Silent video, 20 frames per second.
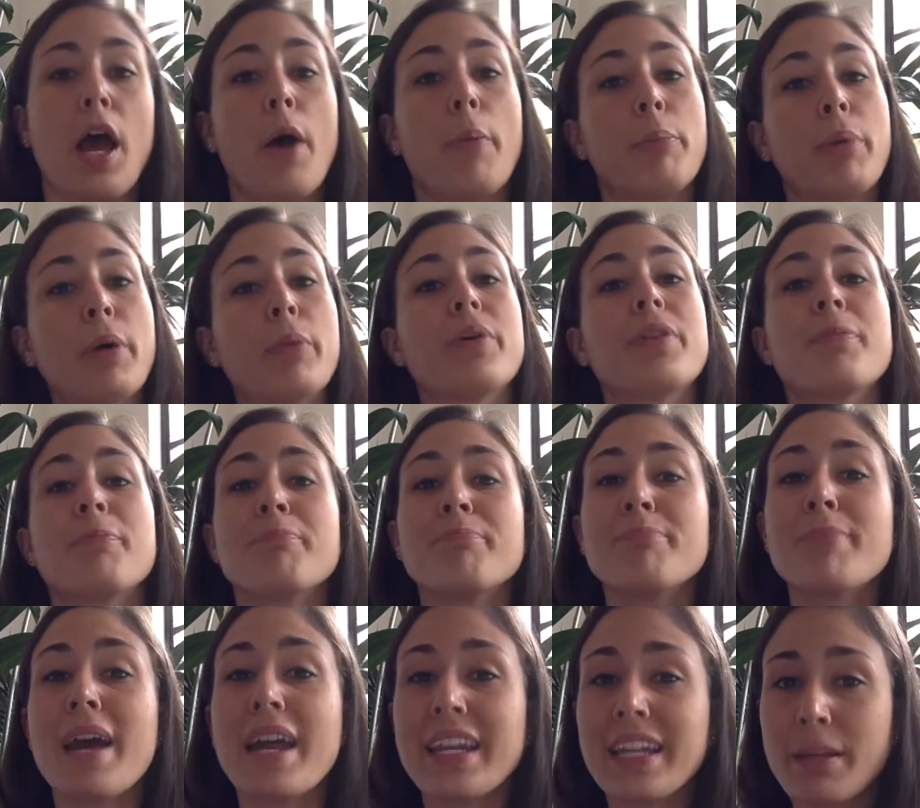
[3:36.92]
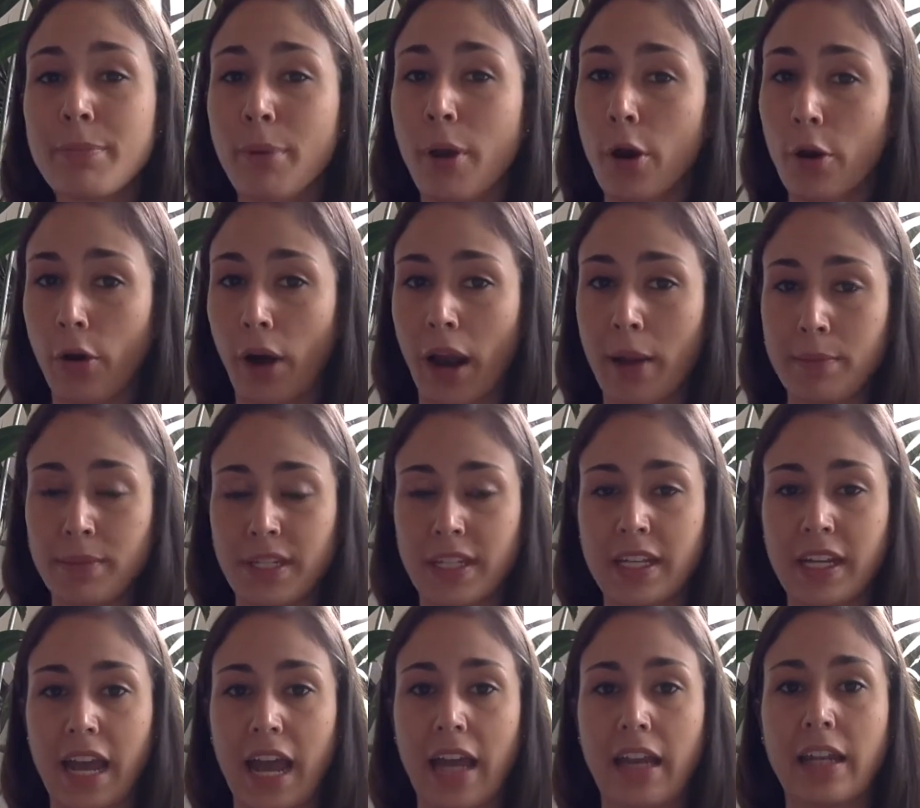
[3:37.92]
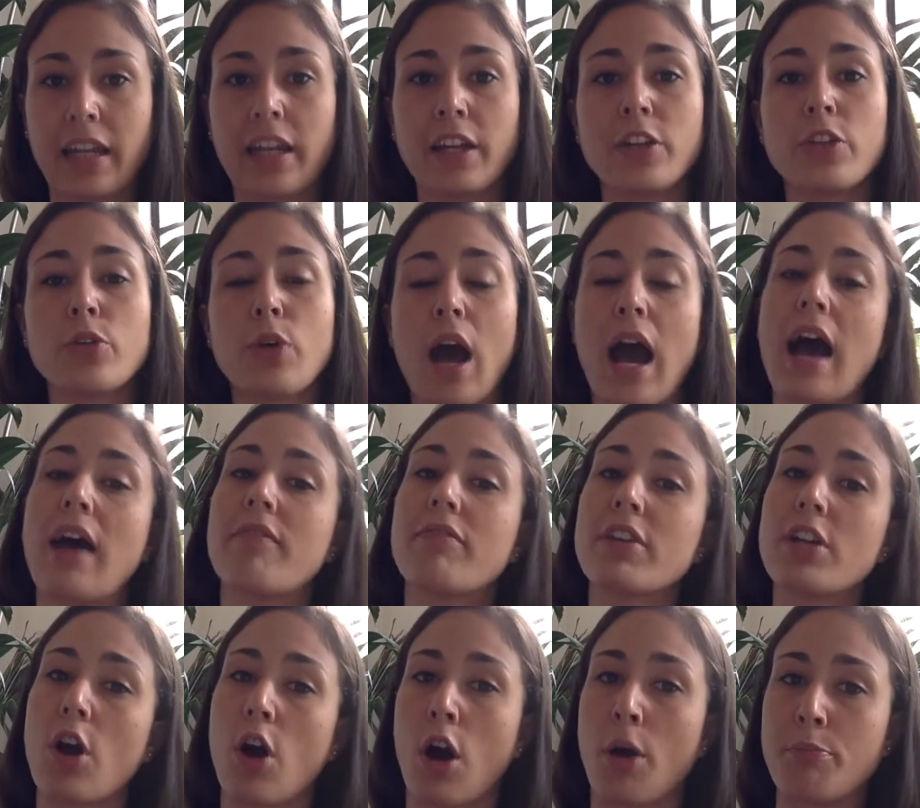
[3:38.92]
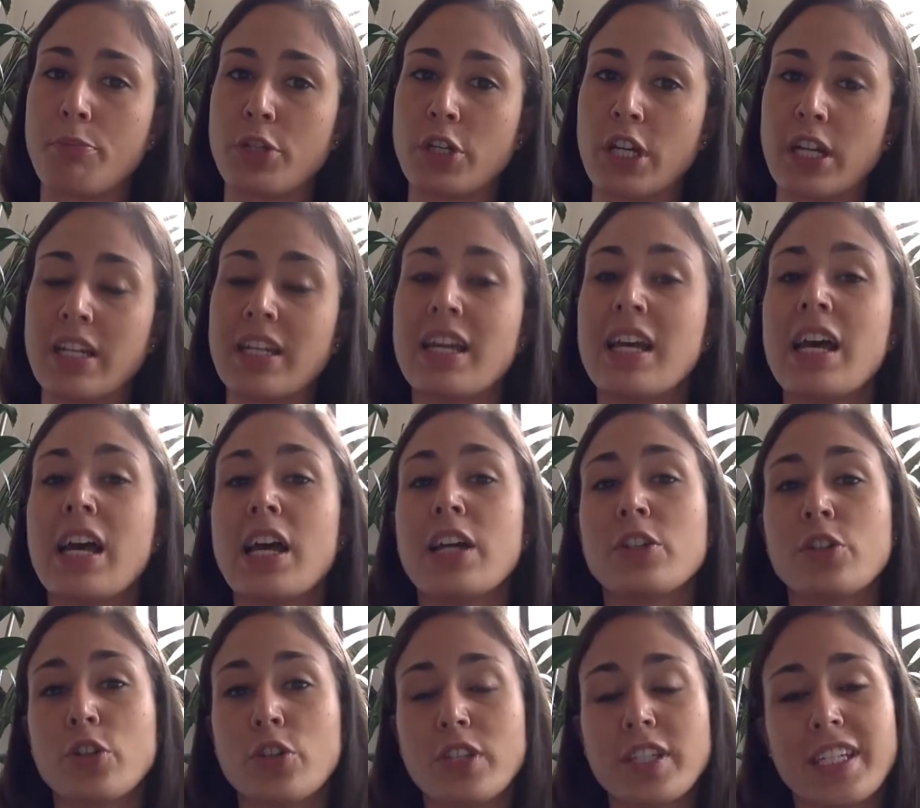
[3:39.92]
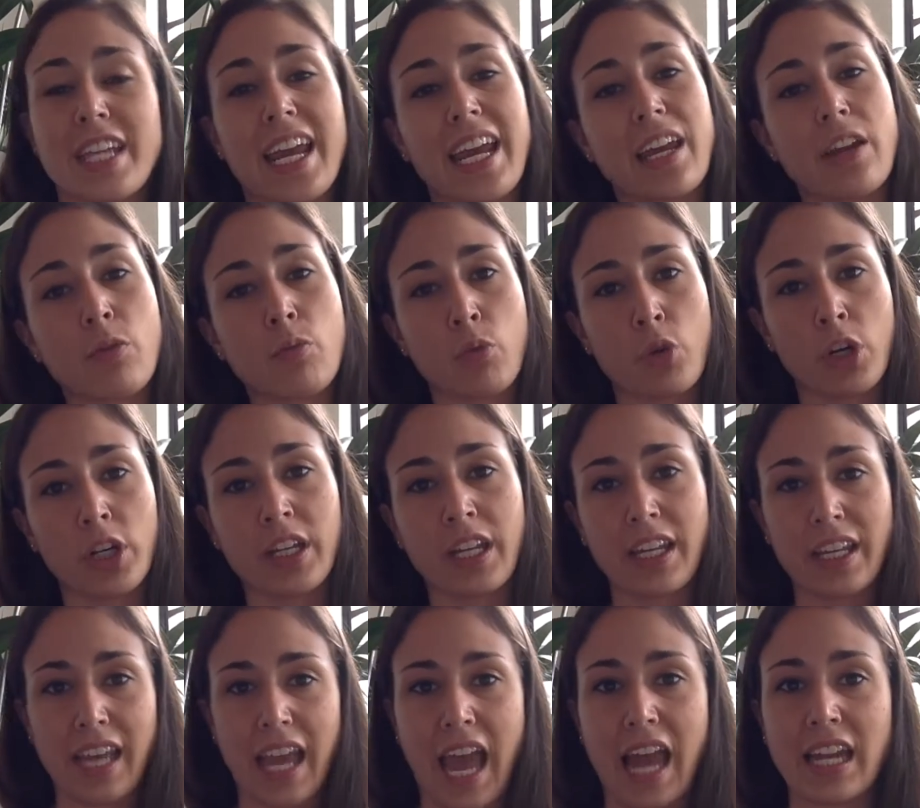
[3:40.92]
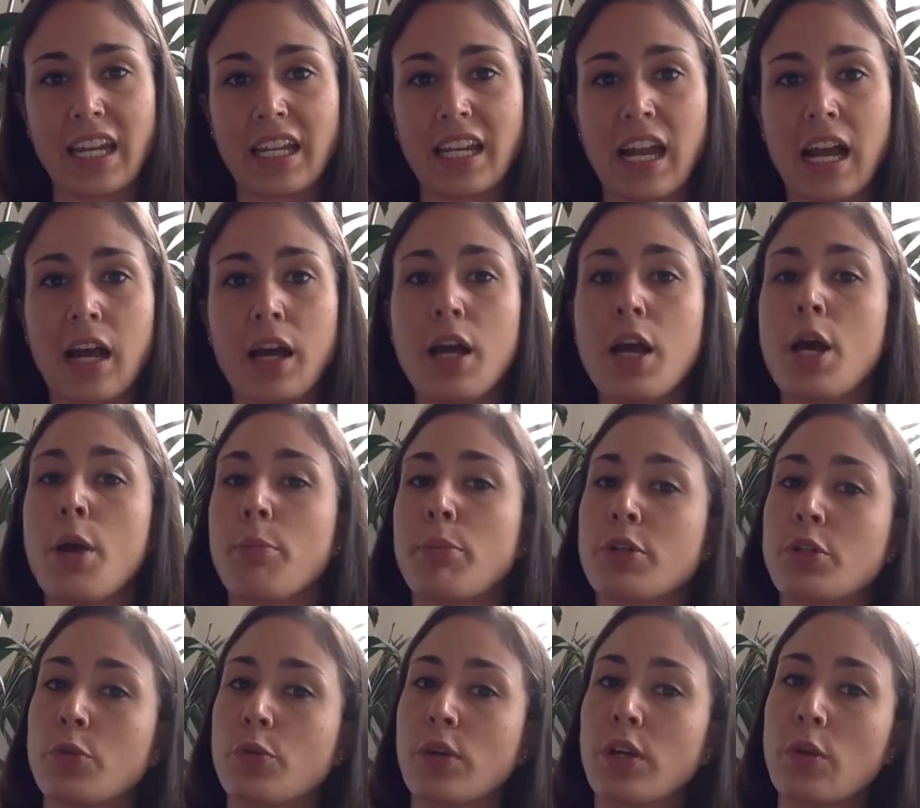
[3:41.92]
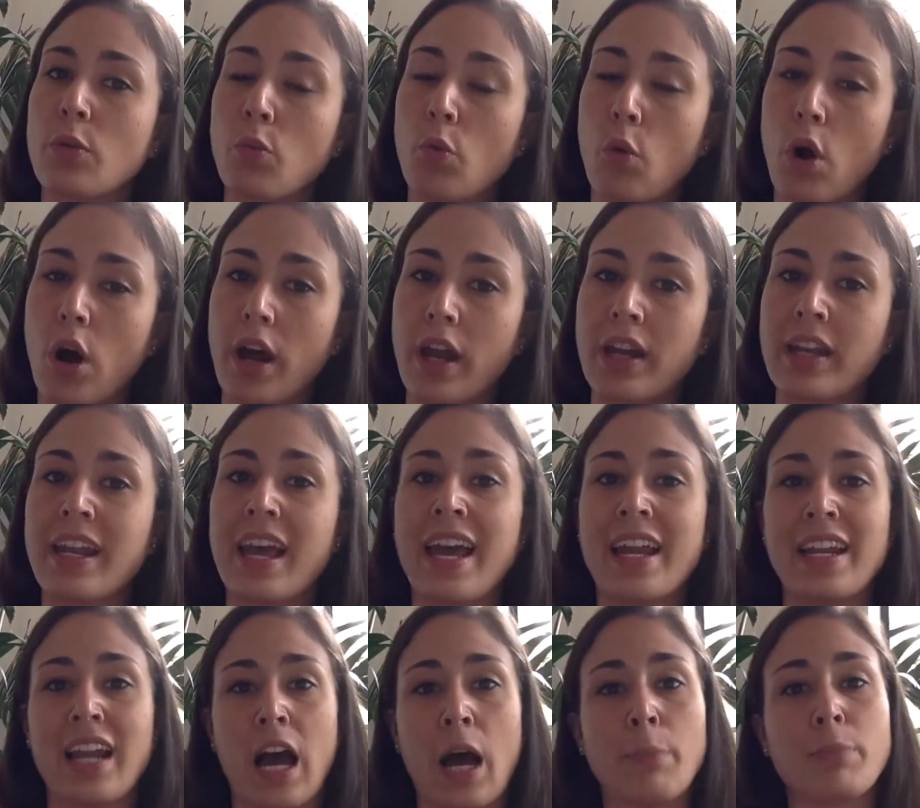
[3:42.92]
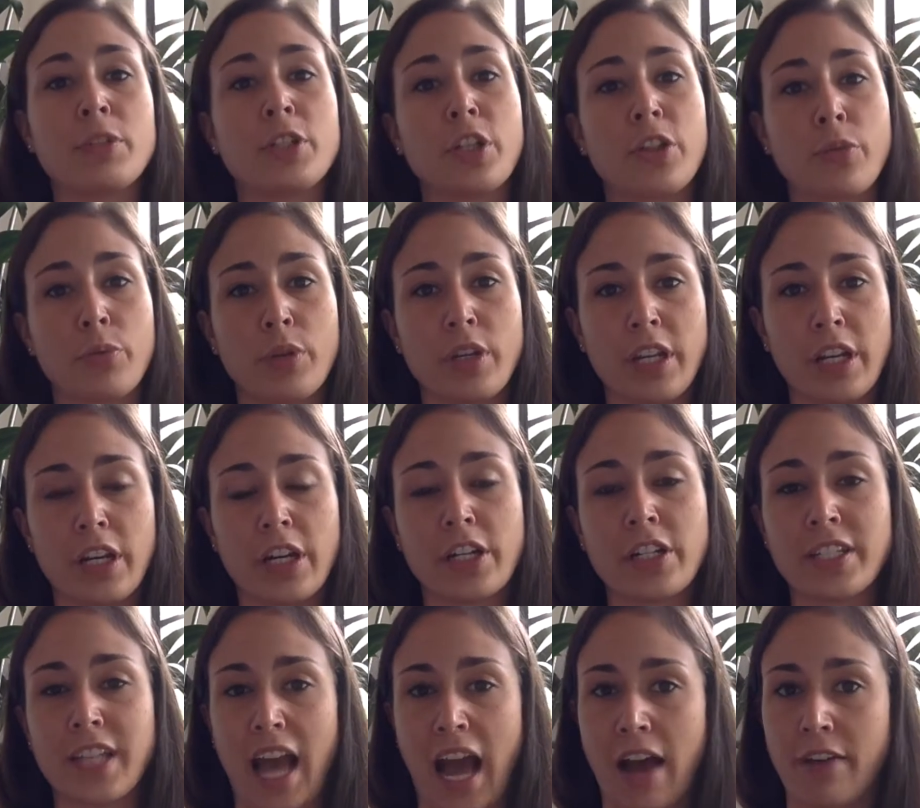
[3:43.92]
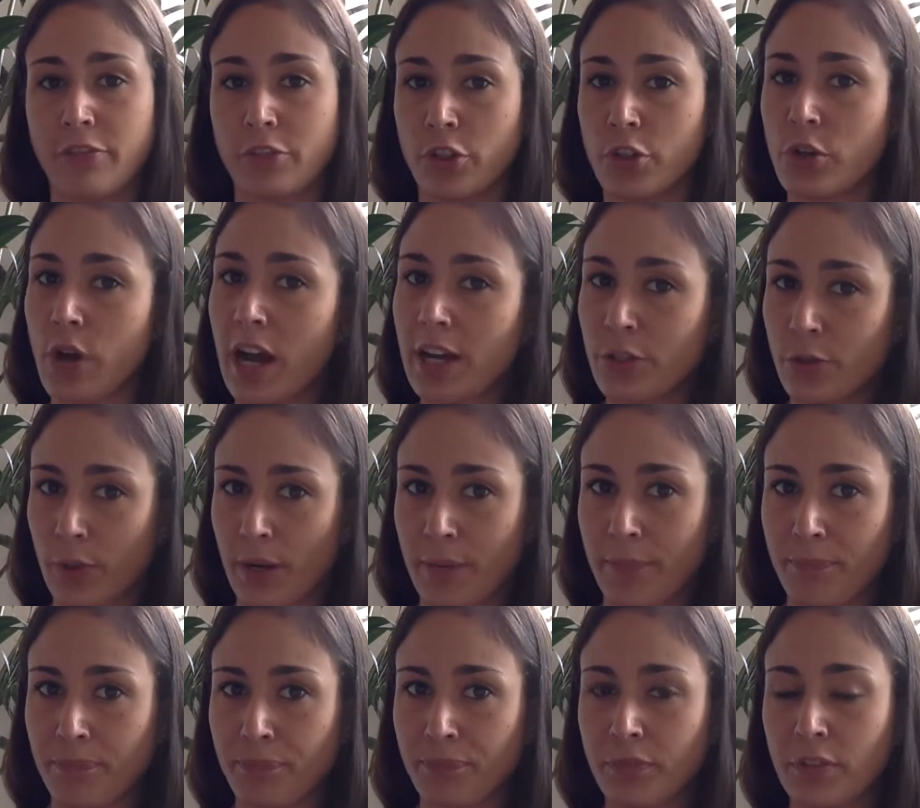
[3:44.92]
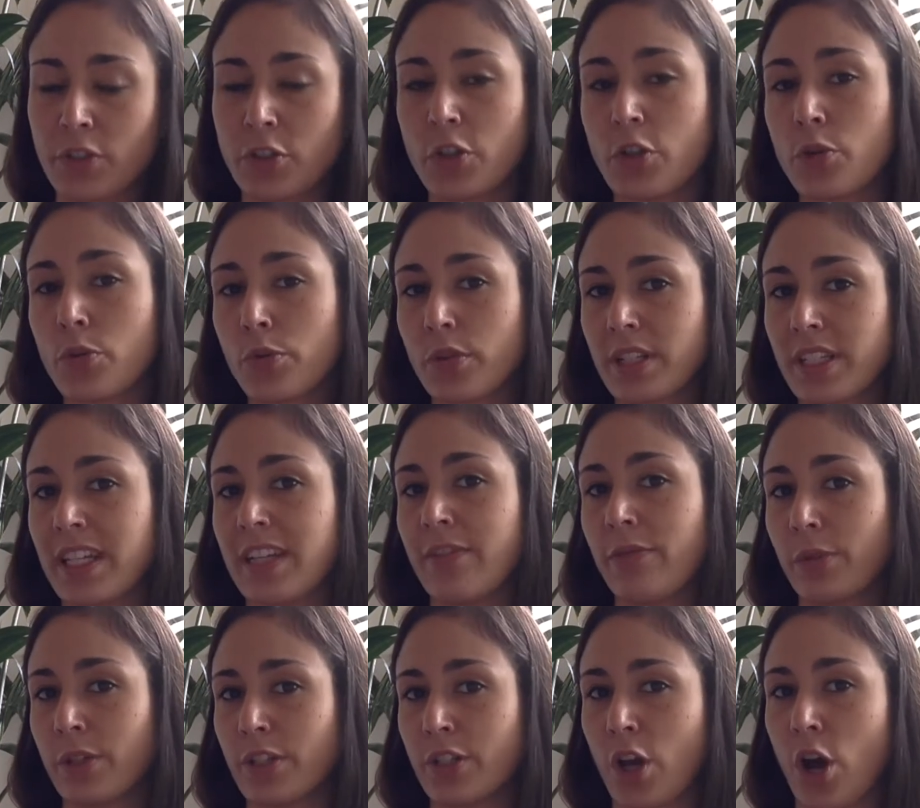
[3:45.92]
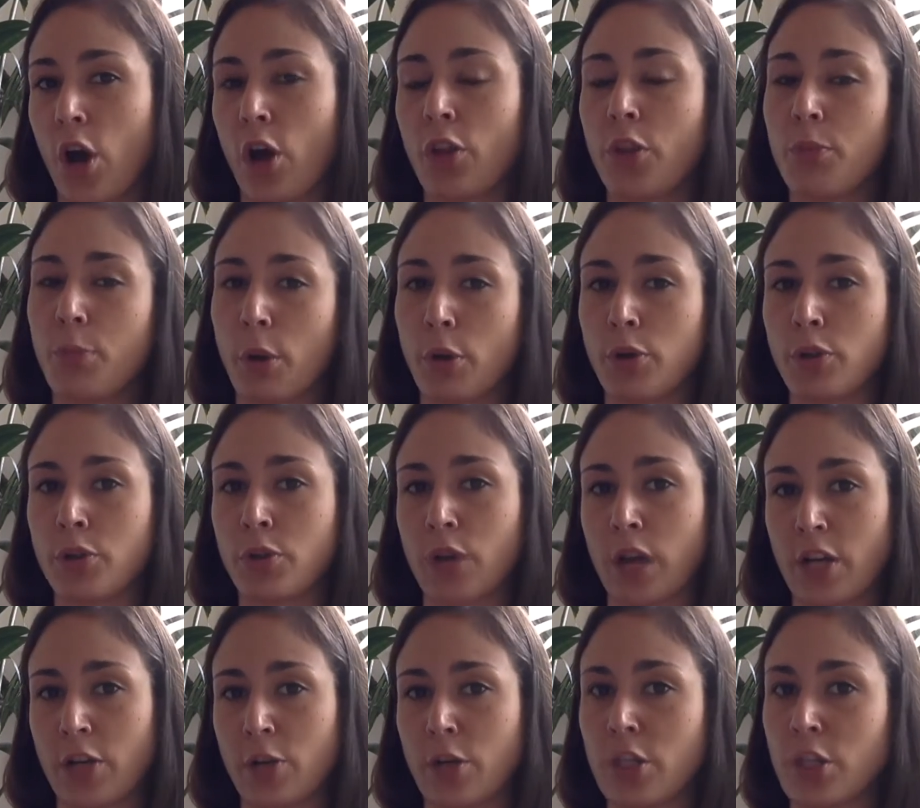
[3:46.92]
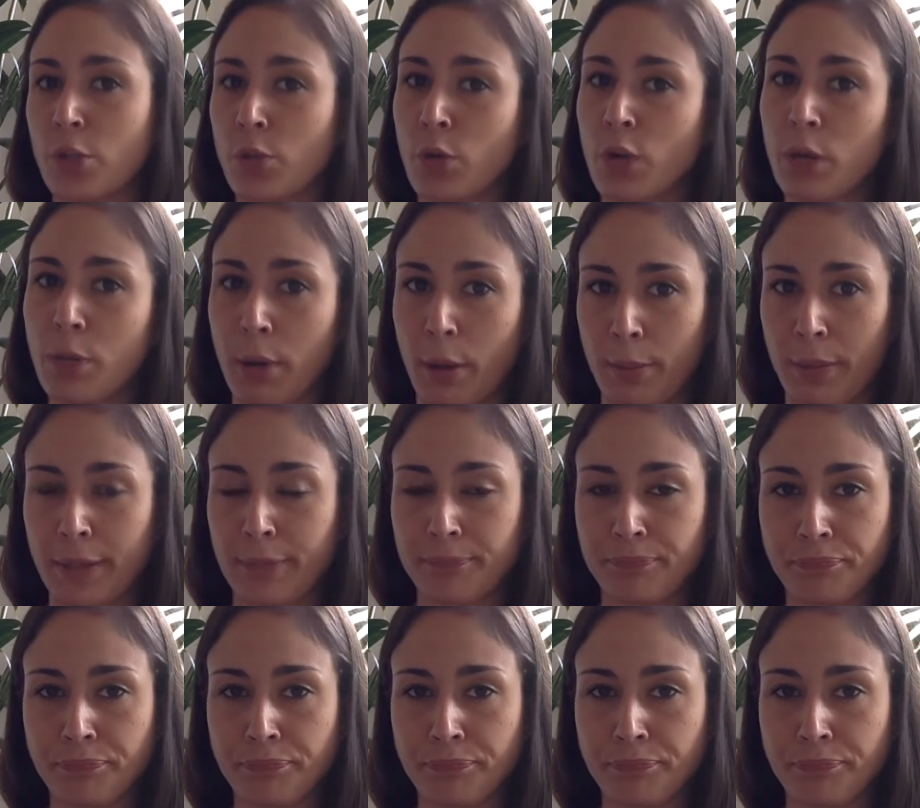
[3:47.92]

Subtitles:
But with many programs in Canada, you have the option to stay and work in Canada between 1 and up to 3 years after you graduate. So you receive what's called the post-graduation work permit.